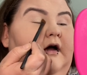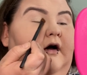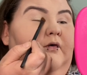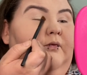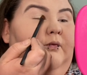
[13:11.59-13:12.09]

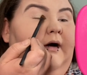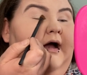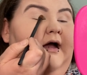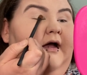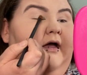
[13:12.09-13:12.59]
Oh
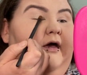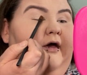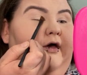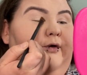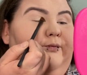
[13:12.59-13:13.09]

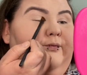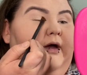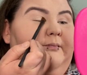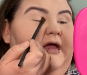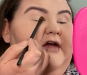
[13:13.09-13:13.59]
wow,
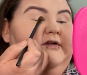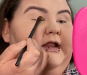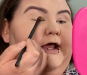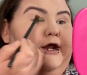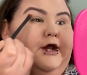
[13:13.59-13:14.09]
I'm having a
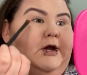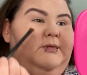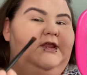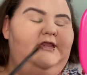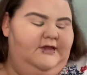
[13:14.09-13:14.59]
lot of
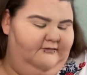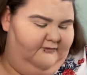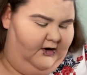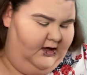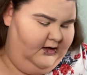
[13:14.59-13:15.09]
Kermit the
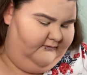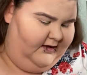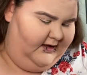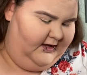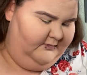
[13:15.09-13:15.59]
Frog
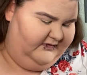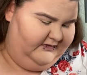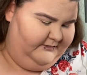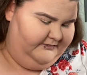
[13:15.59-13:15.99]
vibes.